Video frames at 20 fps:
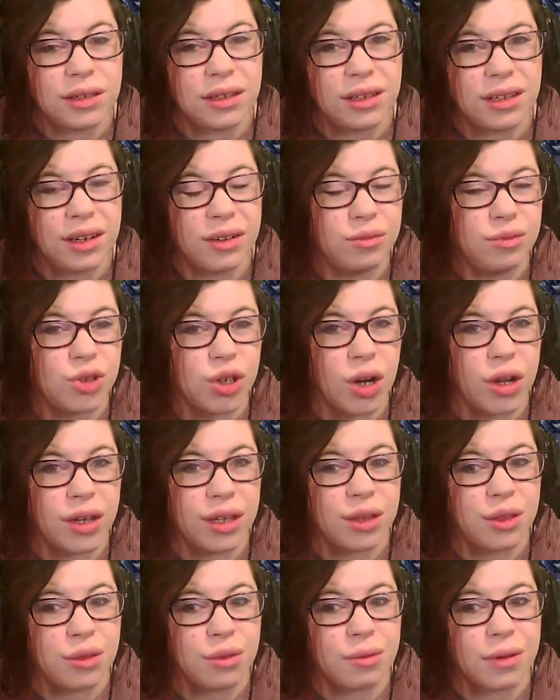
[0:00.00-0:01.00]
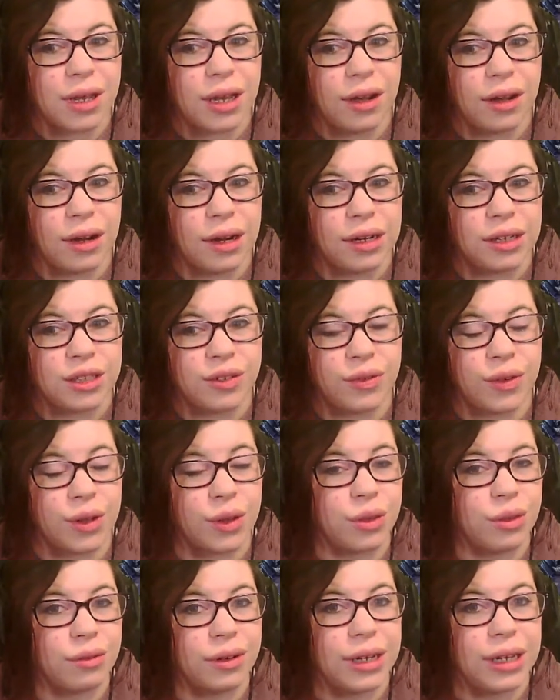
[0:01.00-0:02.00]
you know, drawing three cards for
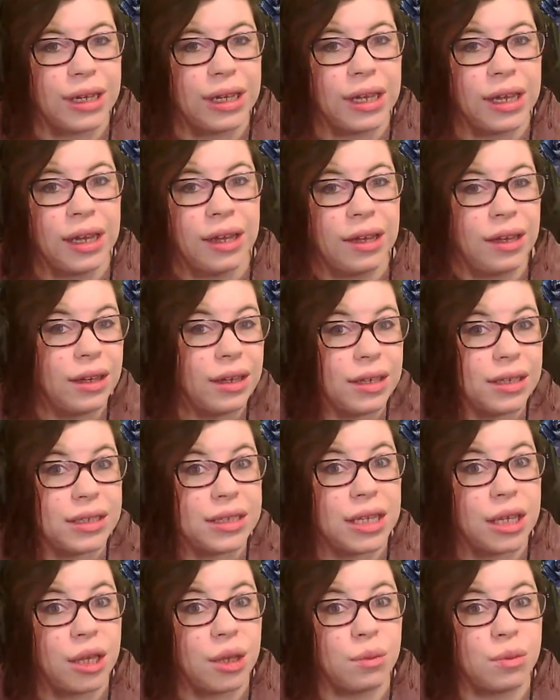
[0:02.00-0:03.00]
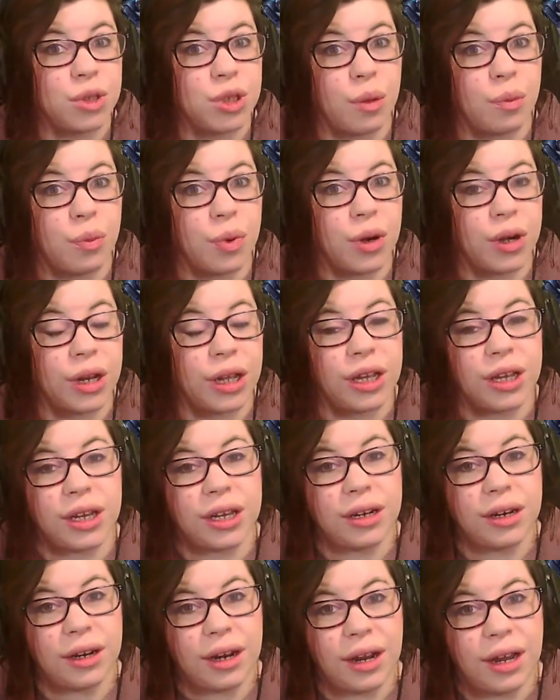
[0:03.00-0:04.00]
three seems pretty
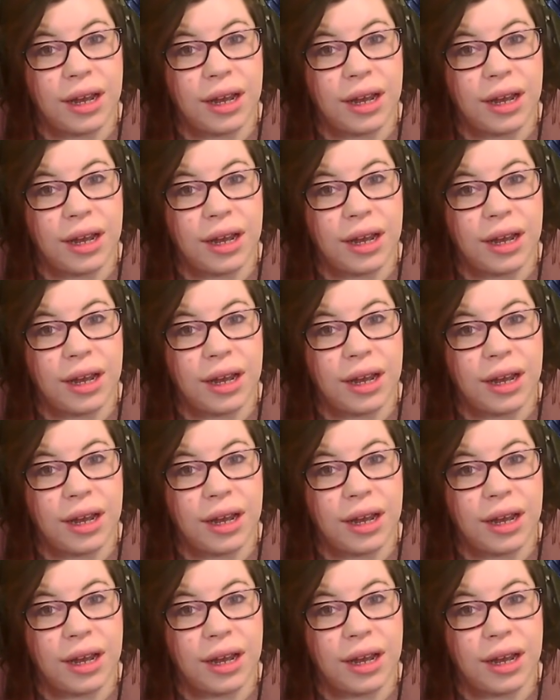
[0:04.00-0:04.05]
good.